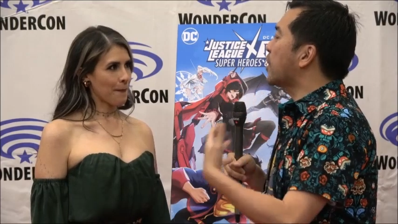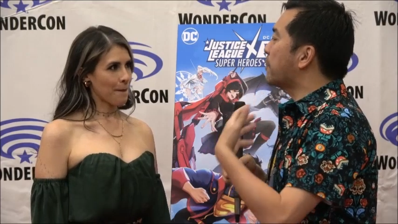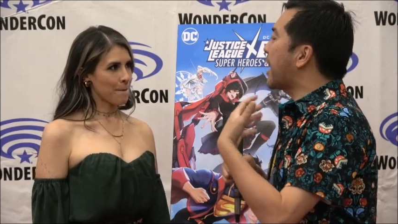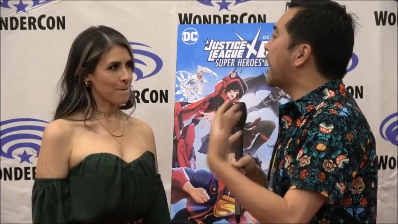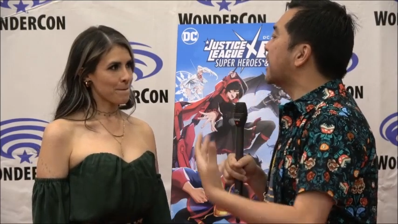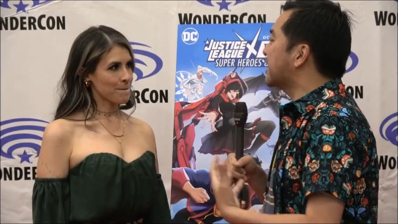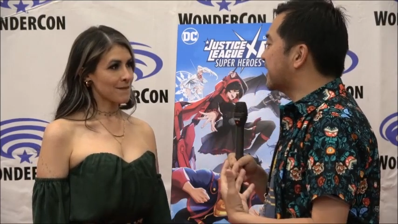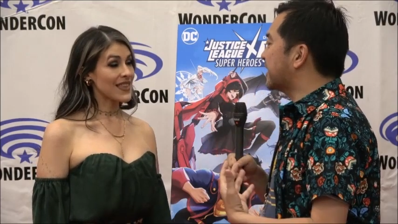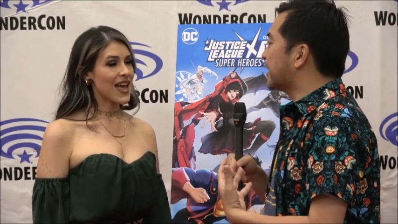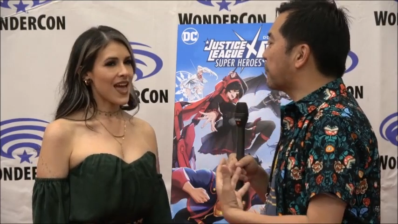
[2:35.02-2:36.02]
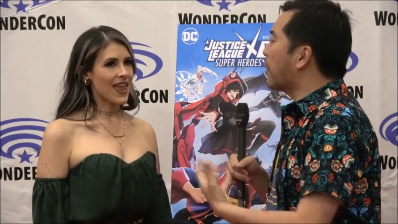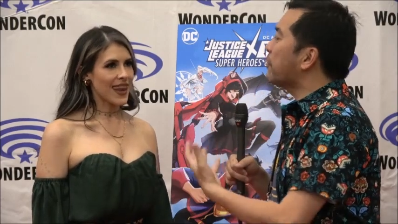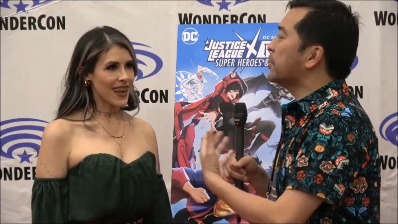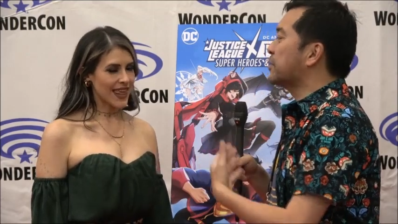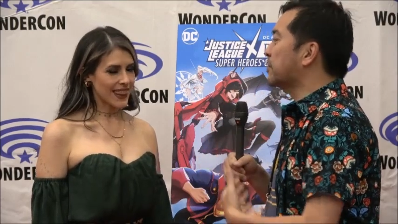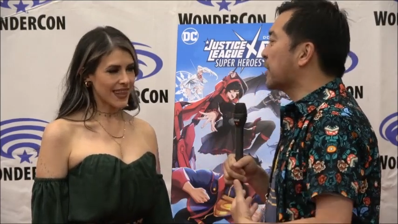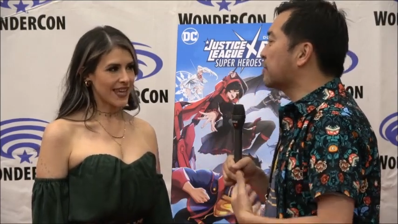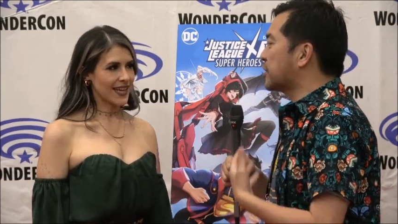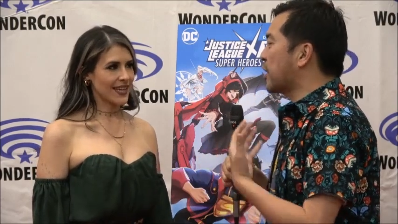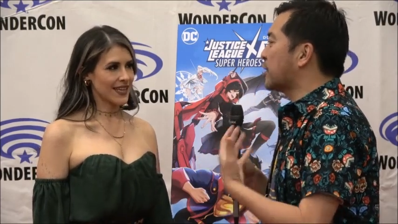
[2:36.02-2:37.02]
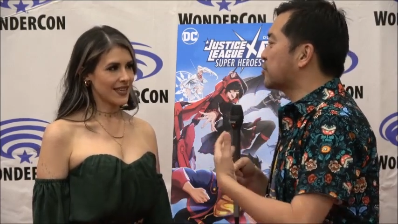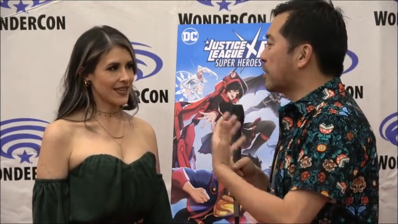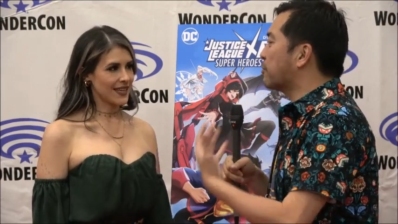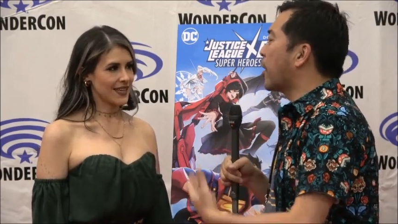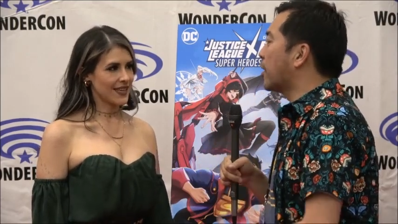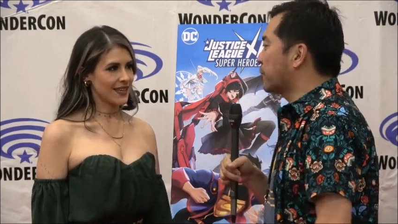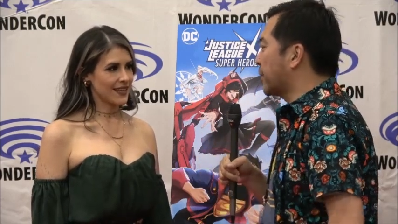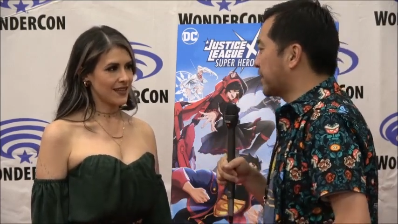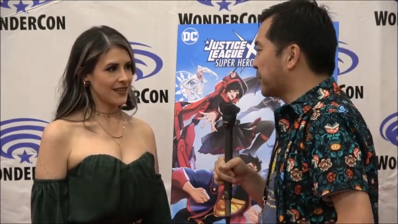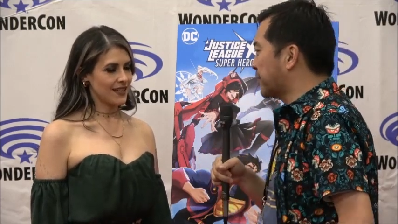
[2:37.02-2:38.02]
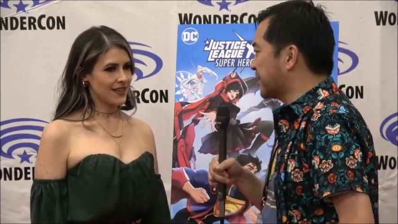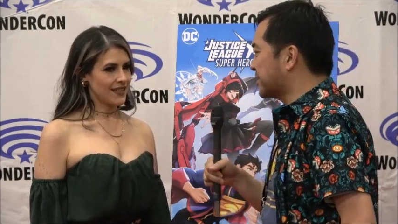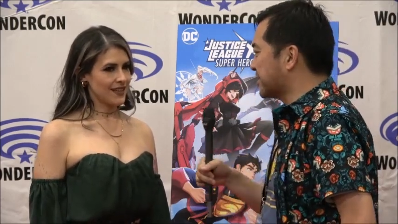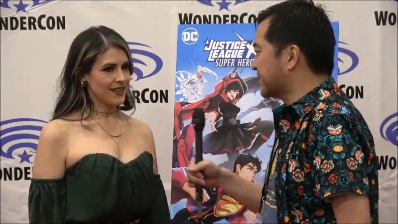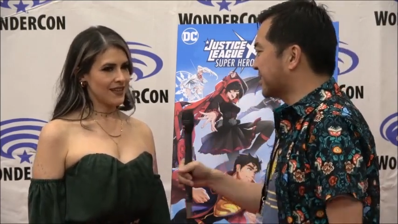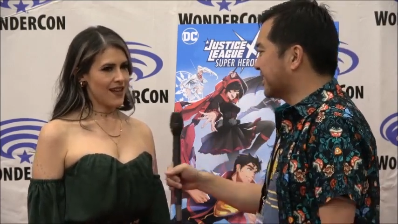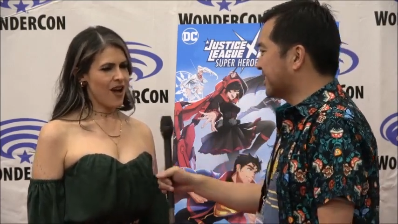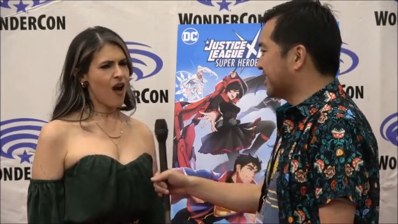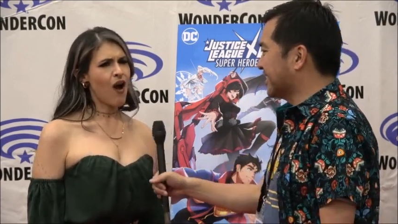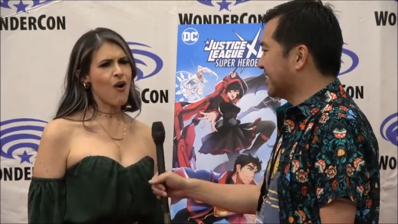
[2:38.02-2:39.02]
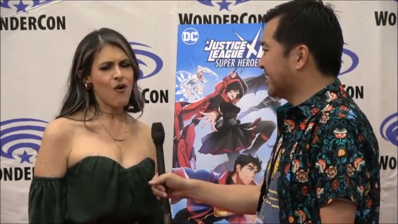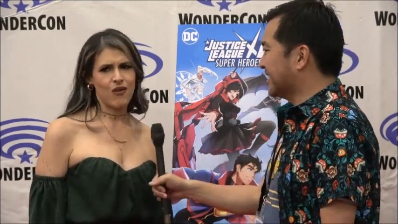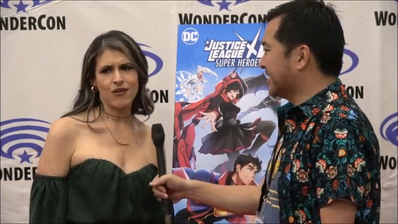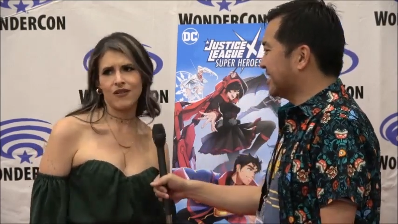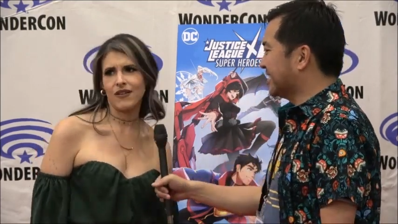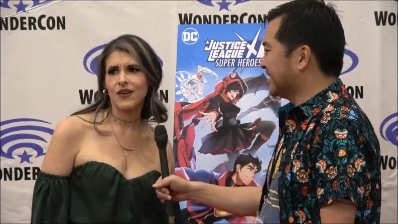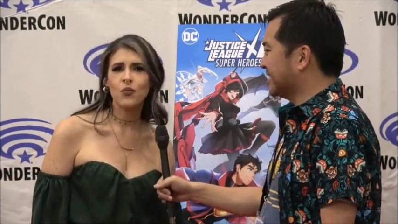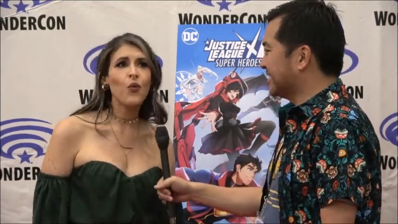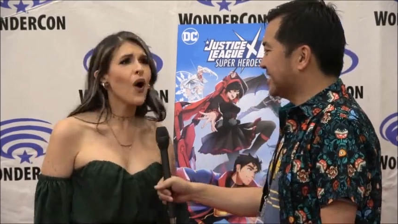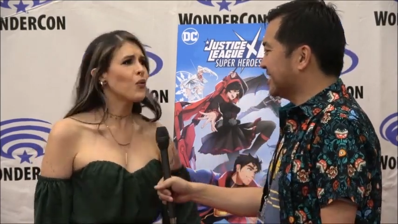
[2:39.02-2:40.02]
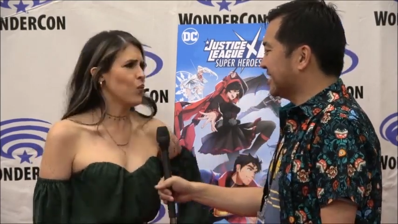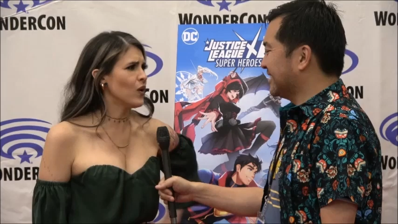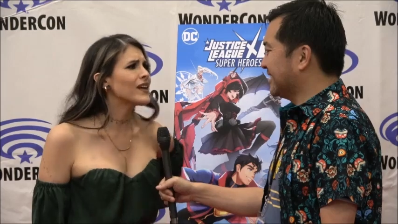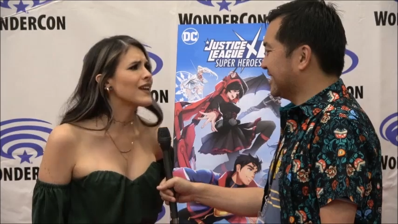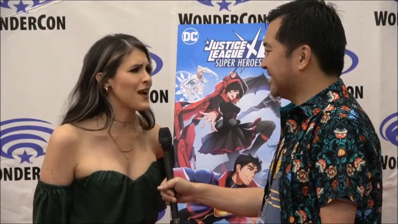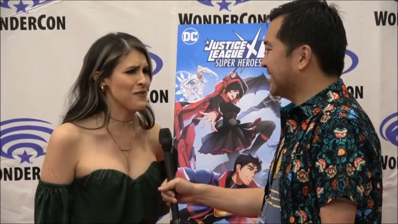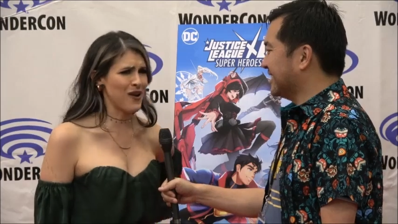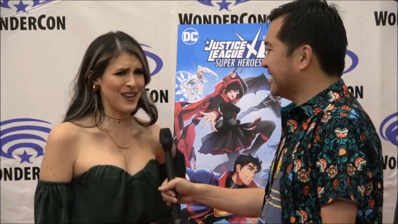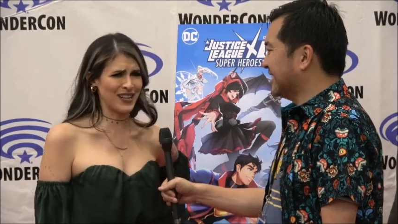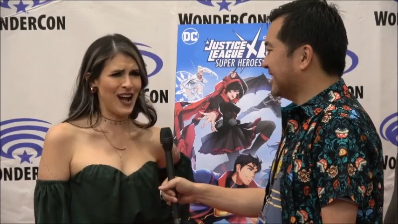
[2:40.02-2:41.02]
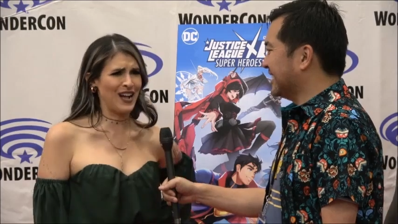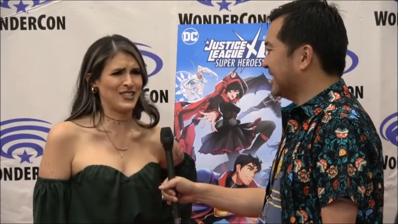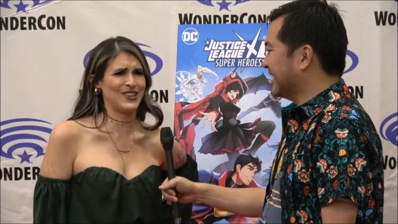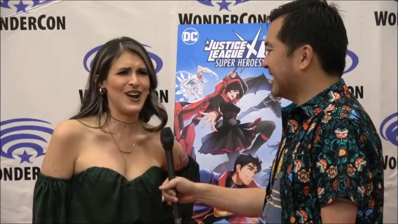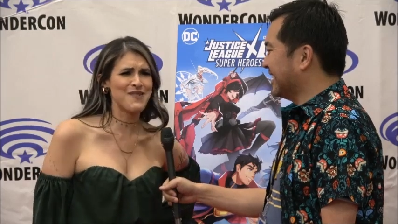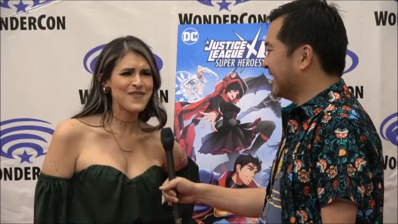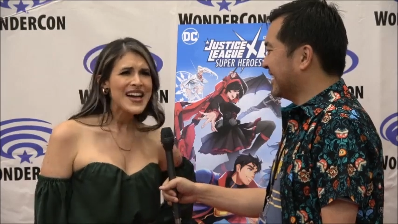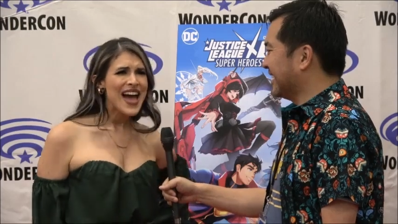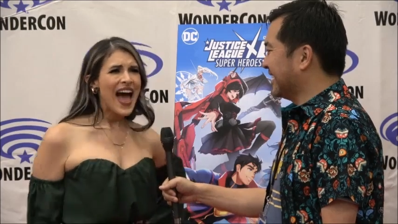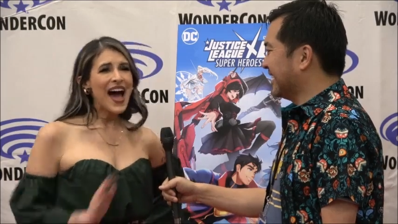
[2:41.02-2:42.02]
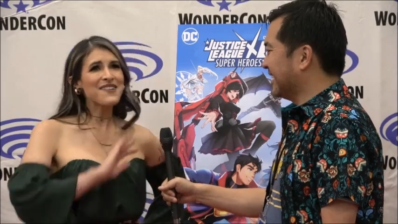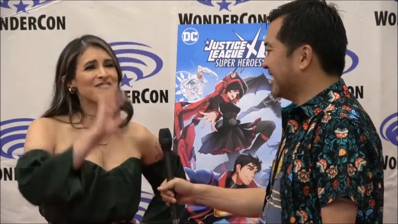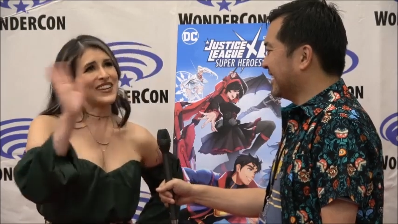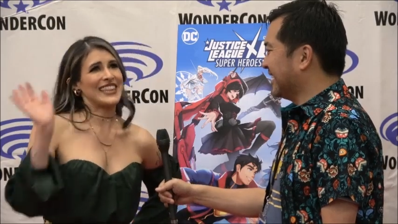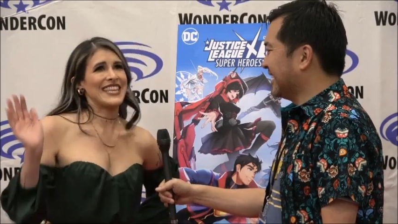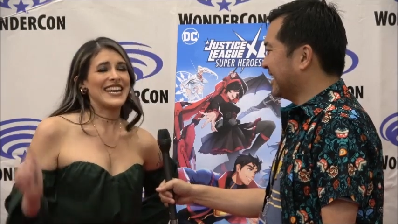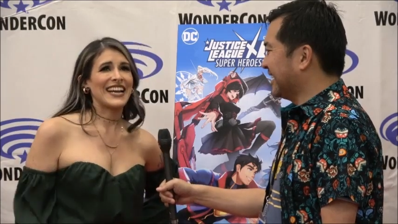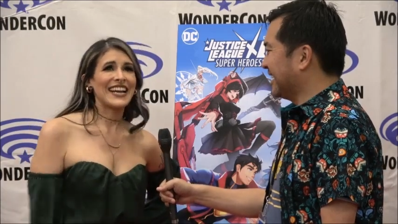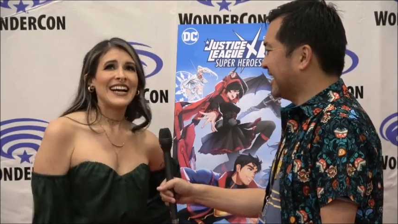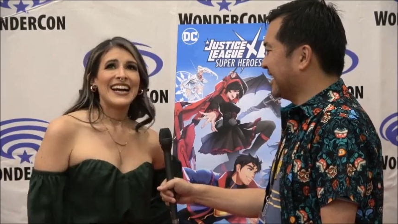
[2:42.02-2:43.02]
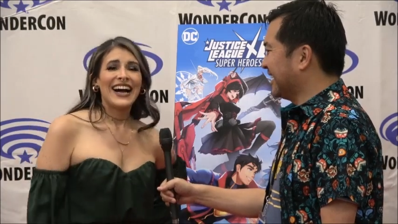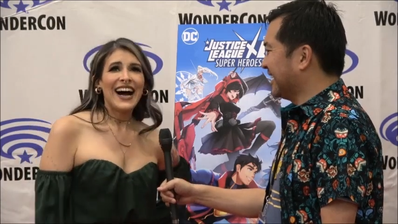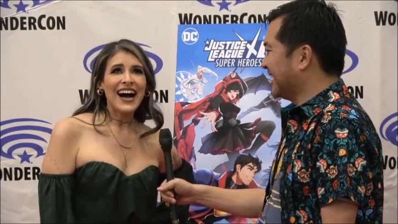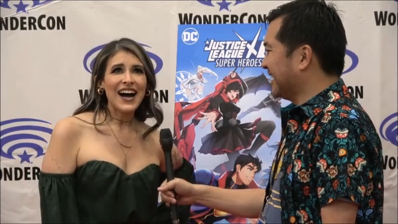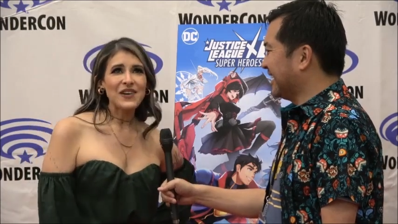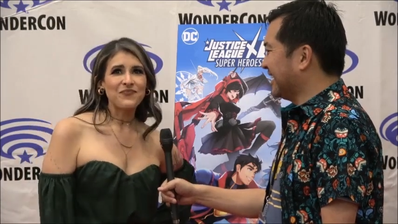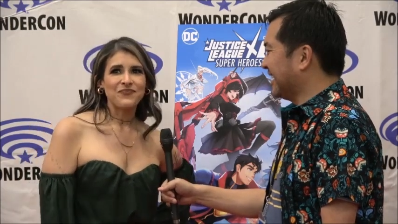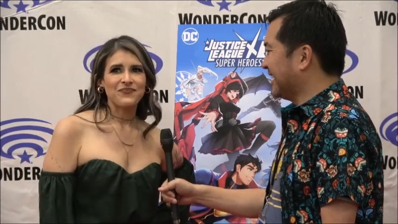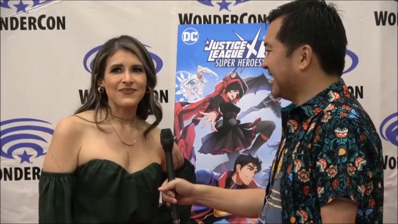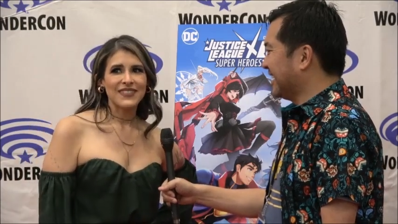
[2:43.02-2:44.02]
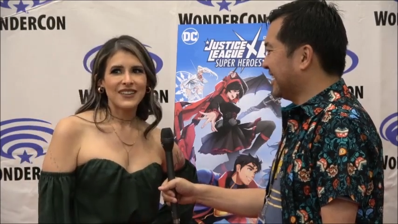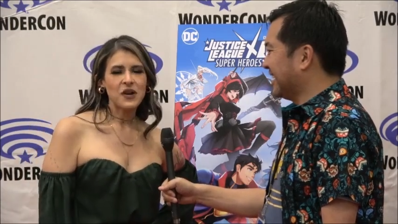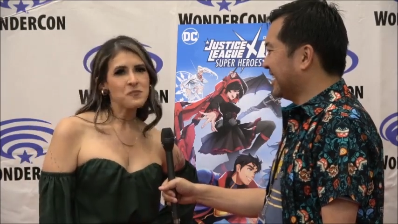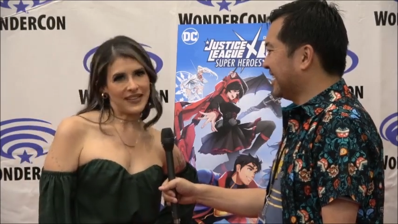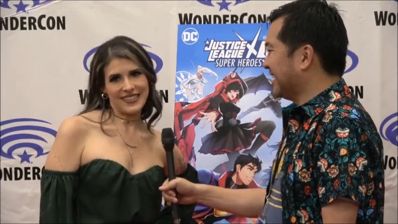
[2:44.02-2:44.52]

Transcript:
Speaker 1: up anything. What would you love to conjure up on a regular basis?
Speaker 2: Oh, what wouldn't I want to conjure up? Everything. Um, oh my